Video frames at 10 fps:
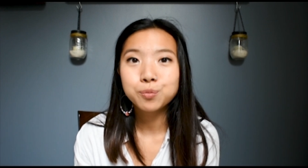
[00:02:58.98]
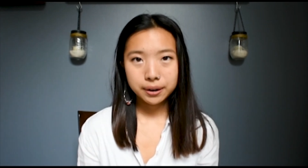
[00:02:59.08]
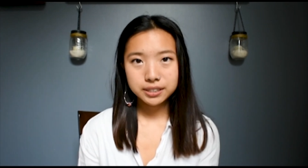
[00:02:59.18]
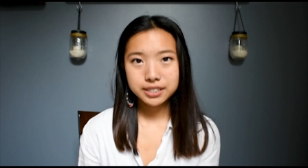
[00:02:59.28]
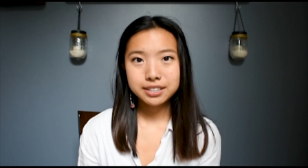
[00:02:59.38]

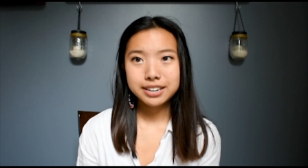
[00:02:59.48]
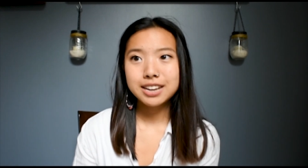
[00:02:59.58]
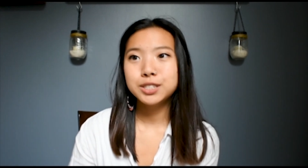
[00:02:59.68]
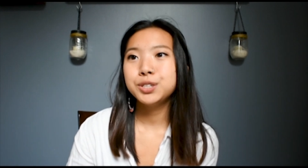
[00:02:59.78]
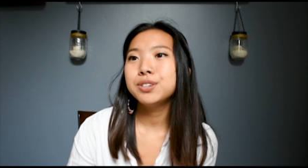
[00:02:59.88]
Personally,
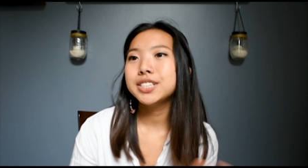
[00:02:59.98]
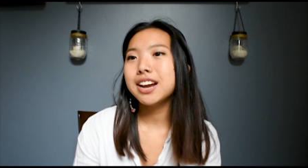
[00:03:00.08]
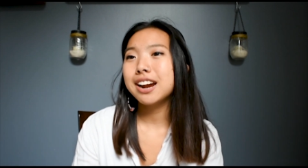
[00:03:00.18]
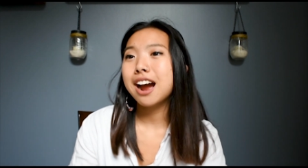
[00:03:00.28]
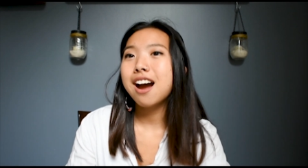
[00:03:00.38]
as soon as
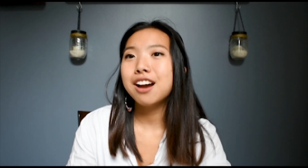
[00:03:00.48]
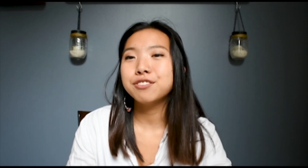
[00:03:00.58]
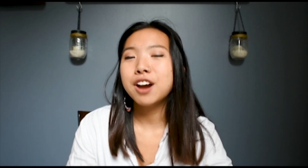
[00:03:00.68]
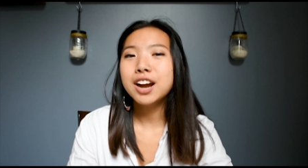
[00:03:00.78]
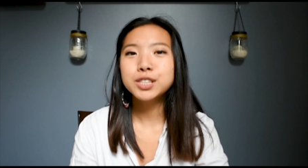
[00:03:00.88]
I got out
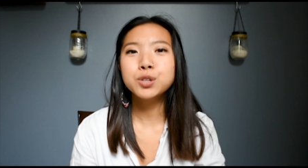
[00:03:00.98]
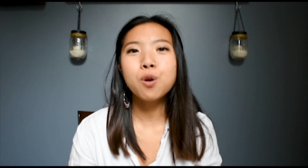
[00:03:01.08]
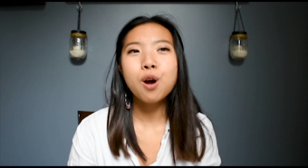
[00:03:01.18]
of high school,